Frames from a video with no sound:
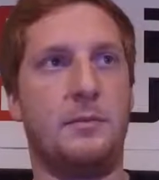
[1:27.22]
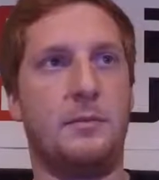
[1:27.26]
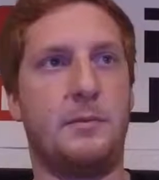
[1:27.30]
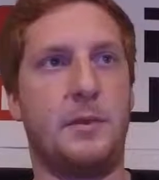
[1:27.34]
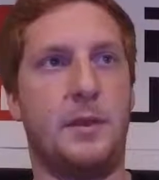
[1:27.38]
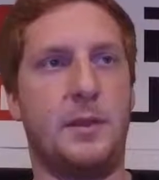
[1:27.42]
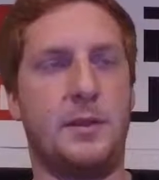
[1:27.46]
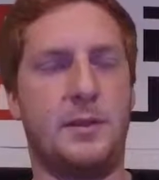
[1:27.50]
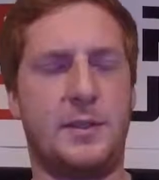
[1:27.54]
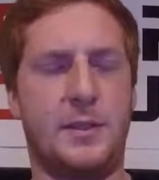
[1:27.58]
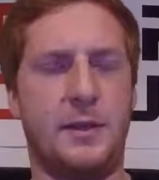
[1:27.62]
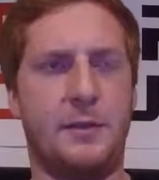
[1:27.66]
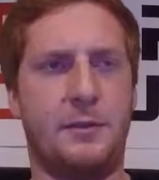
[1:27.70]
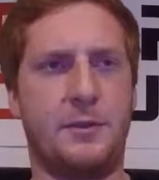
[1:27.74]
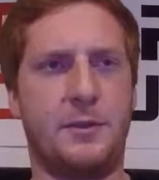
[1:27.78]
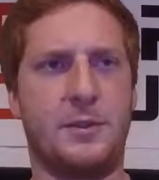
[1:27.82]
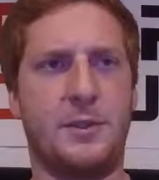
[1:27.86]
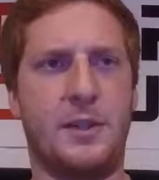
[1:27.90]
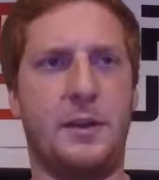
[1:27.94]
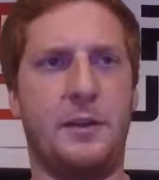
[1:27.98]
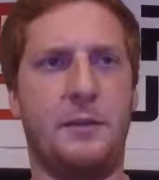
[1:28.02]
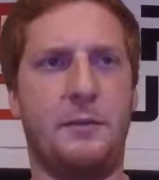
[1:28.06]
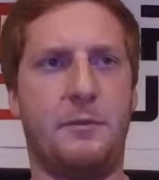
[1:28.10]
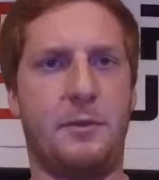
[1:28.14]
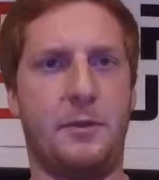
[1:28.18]

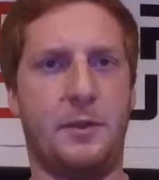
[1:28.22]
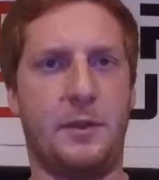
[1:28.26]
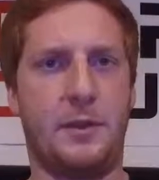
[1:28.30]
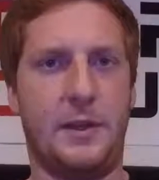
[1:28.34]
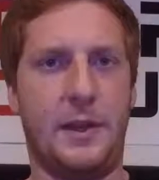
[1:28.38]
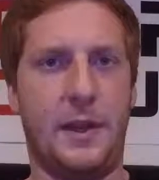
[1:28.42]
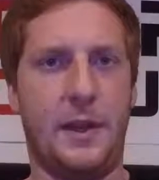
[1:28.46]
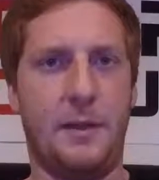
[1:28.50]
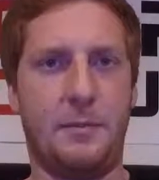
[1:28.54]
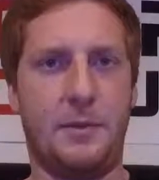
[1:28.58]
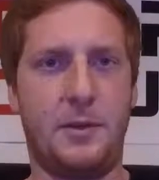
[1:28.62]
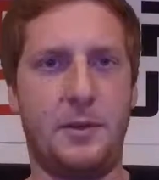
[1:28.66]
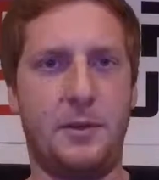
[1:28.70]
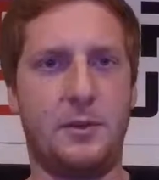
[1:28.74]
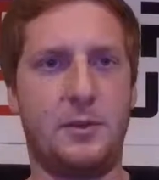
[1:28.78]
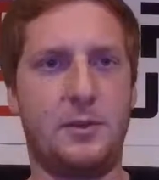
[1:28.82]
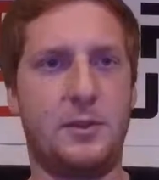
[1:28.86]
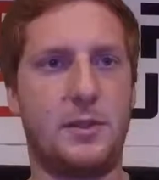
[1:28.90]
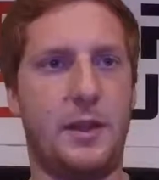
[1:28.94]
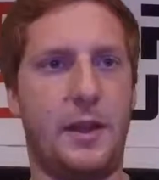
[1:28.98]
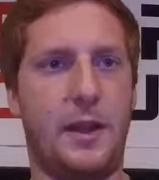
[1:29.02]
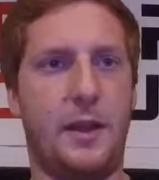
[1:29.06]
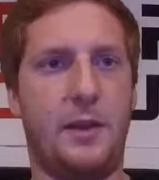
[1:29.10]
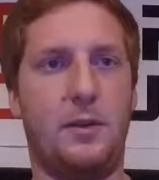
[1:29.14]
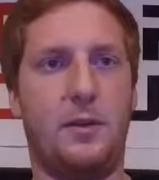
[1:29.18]
setting for the dampeners,
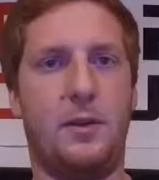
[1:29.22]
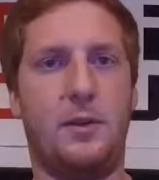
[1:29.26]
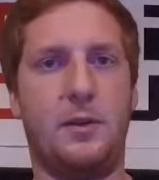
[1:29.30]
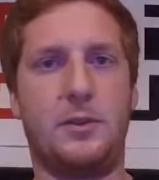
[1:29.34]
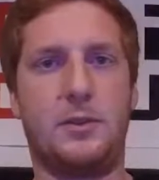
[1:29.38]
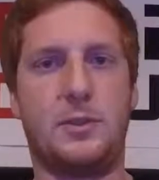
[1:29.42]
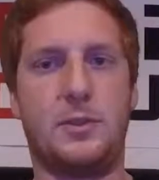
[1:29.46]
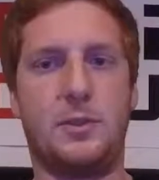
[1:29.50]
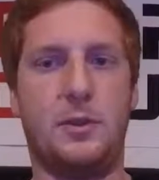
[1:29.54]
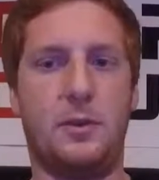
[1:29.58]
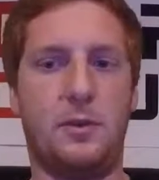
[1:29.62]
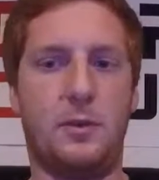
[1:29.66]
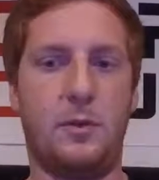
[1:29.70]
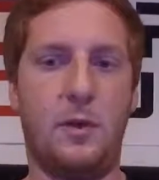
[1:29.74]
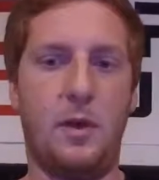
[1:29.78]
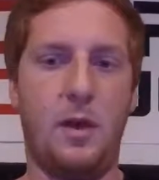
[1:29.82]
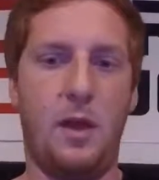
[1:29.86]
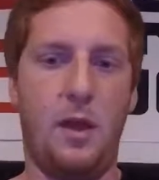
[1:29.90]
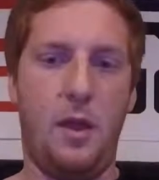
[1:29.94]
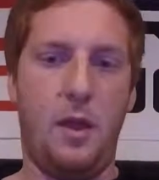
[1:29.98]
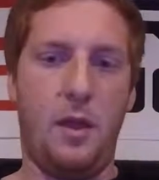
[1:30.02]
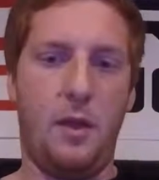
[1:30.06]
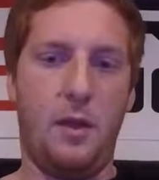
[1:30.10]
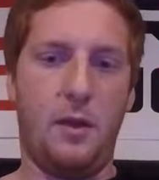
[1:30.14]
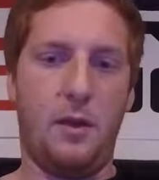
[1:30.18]
and also
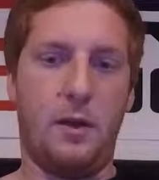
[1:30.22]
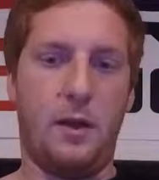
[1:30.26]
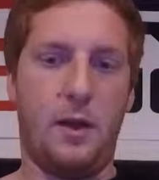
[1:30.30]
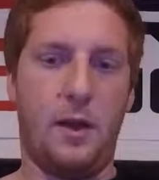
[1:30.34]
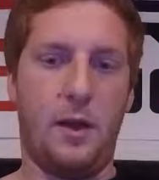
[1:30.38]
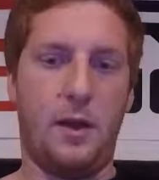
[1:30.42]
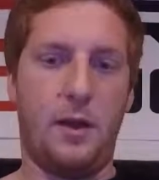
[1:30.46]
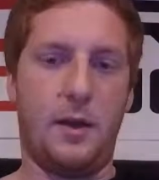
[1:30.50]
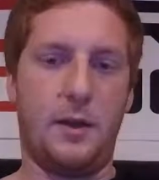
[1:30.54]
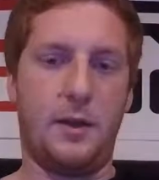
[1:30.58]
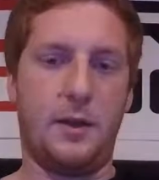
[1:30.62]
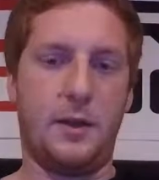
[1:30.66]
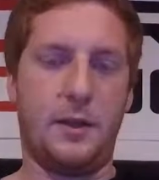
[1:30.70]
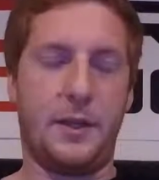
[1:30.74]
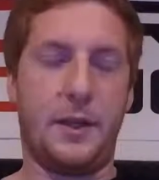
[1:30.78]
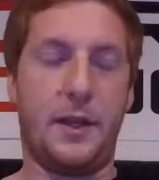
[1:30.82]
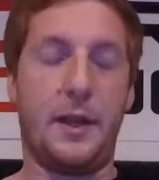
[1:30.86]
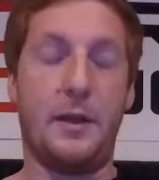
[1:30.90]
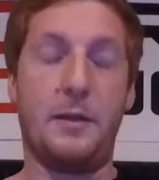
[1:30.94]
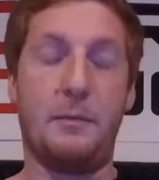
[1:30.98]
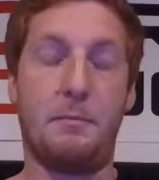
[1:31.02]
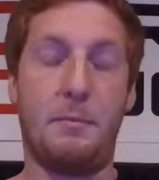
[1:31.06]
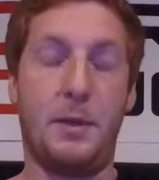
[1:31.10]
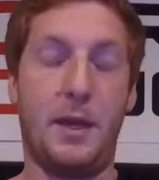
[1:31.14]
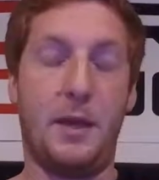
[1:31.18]
to
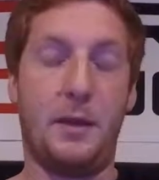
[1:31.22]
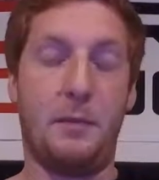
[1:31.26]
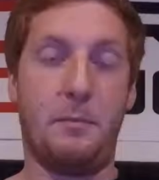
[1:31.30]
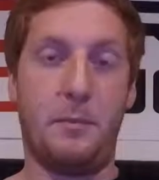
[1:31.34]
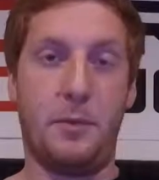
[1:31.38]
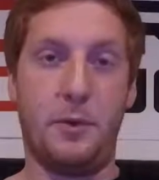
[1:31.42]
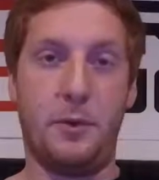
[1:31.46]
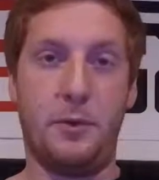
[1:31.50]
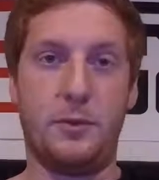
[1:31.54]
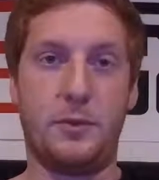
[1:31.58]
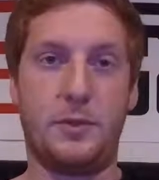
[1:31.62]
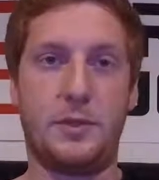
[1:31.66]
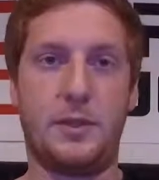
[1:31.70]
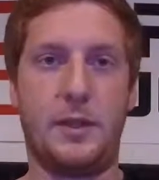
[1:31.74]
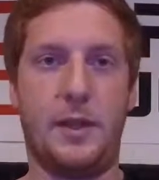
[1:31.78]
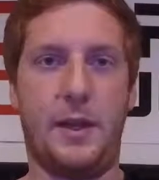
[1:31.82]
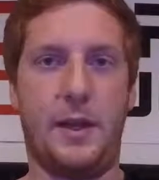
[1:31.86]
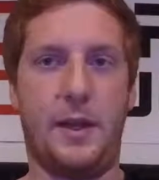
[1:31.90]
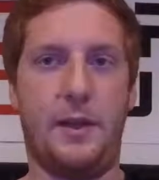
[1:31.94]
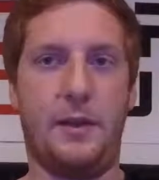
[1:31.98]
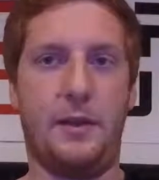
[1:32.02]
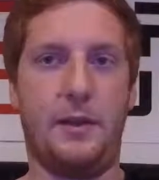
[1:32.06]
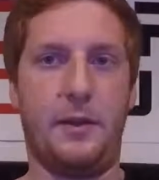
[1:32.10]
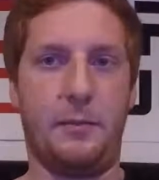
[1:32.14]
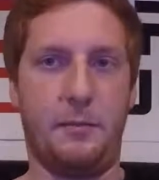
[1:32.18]
get peak boost
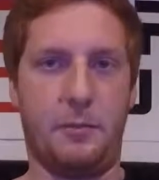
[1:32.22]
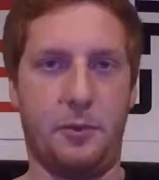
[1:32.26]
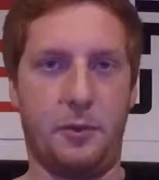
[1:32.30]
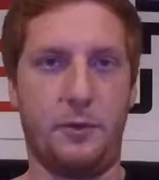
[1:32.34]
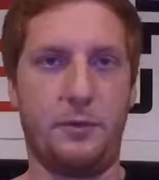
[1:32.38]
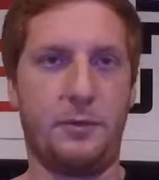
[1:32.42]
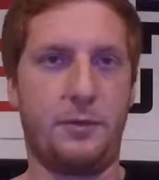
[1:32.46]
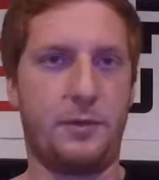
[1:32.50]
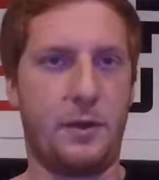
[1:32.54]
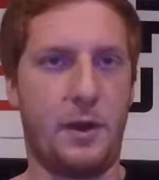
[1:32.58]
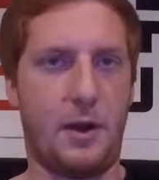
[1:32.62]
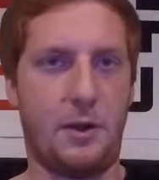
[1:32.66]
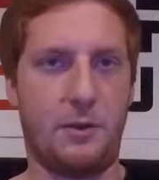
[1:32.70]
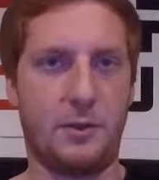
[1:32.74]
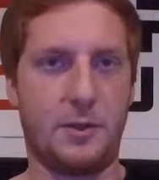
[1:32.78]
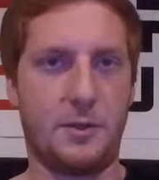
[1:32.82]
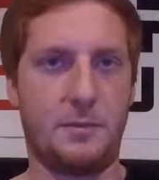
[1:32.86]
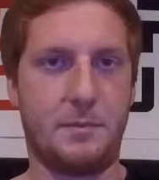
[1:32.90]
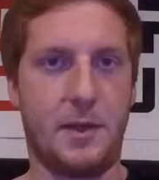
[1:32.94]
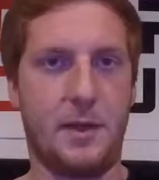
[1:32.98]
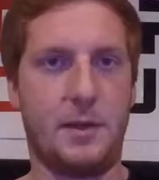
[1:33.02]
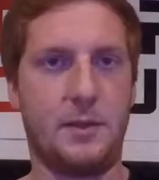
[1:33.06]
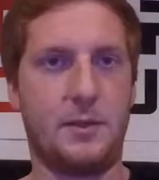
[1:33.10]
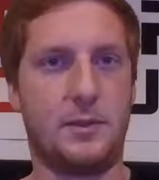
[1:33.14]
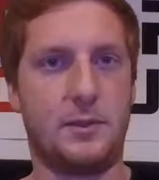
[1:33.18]
and improve throttle
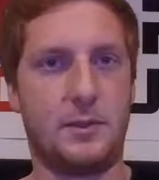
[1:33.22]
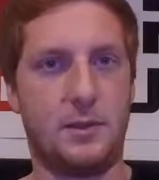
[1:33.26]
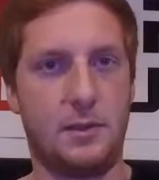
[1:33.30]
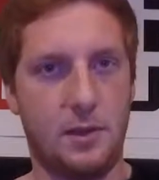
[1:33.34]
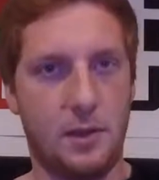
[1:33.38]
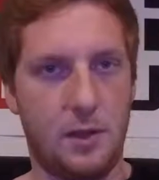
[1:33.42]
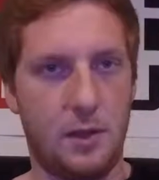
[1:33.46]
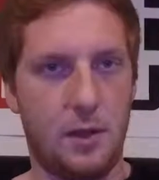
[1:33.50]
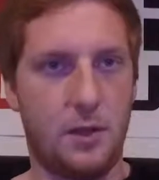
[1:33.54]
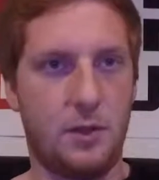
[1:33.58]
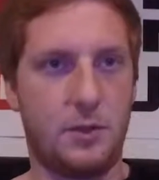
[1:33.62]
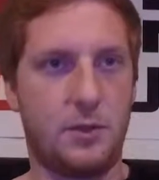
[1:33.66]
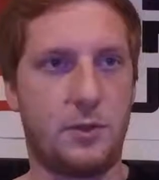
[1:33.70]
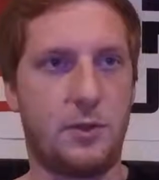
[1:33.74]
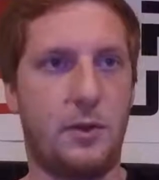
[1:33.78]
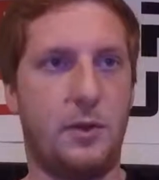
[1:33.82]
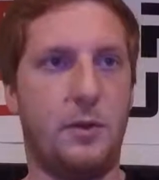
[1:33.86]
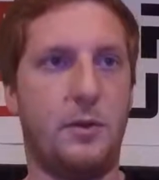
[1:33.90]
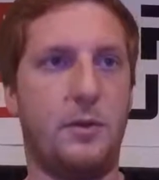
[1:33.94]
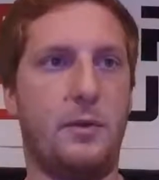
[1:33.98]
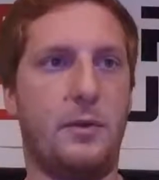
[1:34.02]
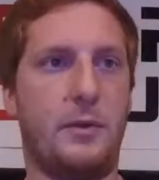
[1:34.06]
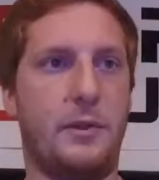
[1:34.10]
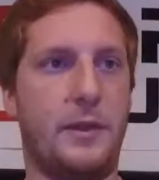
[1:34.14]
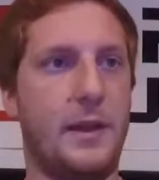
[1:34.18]
response.
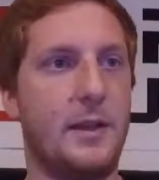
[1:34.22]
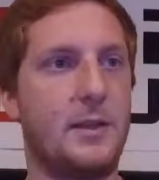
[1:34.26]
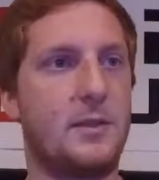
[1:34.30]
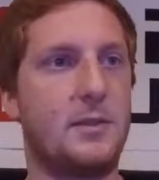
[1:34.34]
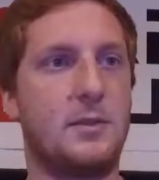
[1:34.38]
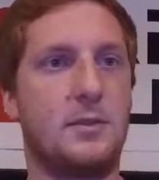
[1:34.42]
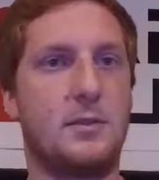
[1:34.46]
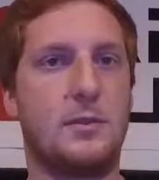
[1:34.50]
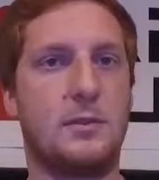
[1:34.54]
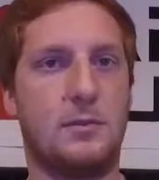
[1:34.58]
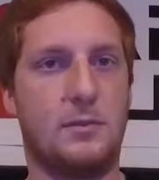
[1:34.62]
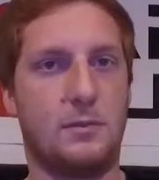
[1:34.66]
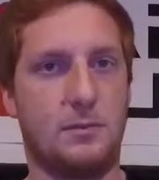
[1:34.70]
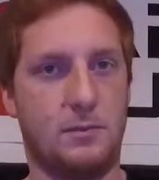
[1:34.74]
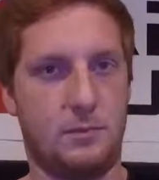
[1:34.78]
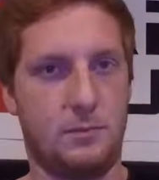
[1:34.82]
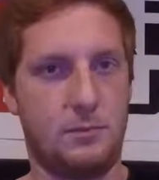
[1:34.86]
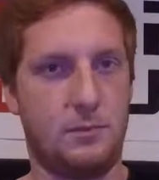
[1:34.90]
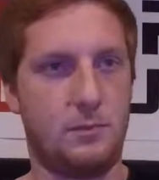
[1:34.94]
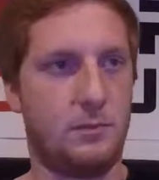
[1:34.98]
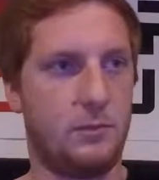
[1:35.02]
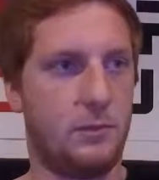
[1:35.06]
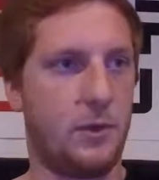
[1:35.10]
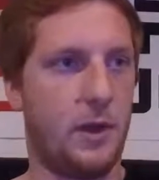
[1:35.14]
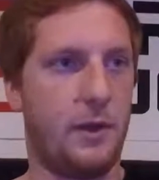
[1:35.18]
So that's
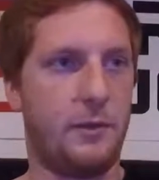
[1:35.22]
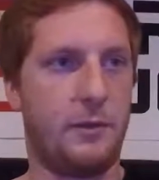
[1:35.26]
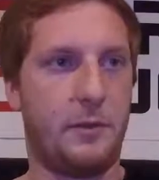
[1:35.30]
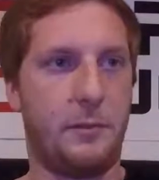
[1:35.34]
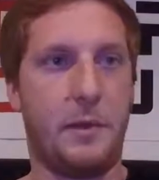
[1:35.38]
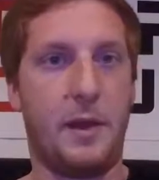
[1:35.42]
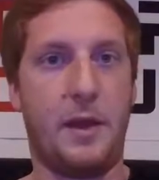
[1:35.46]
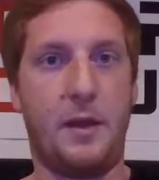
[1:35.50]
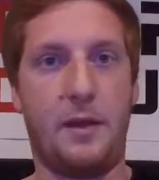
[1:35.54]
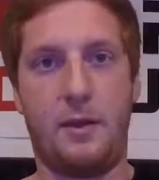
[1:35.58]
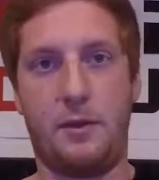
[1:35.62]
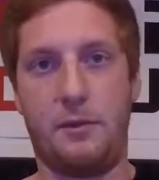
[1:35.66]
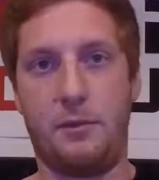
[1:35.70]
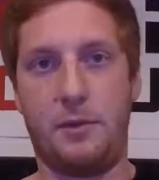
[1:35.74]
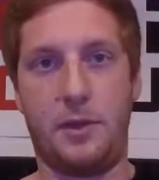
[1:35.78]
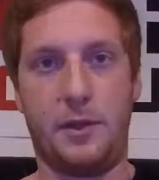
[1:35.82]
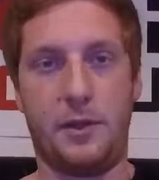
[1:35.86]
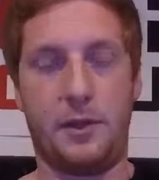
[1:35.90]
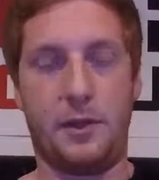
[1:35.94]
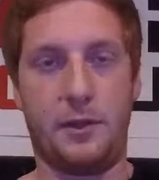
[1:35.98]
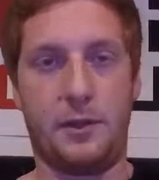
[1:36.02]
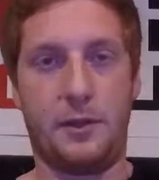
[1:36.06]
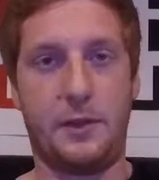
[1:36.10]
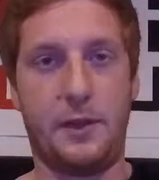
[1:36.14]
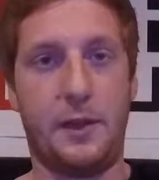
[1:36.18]
right off the bat a really
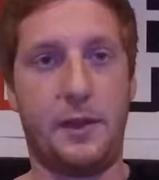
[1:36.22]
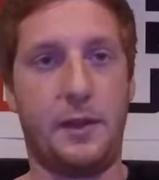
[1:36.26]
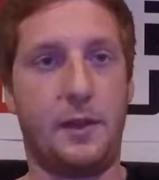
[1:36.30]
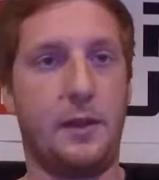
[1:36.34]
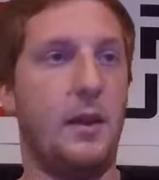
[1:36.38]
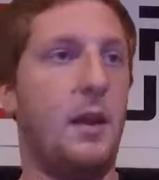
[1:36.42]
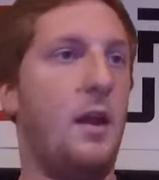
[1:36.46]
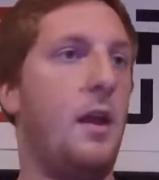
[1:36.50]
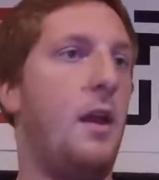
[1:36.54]
good thing.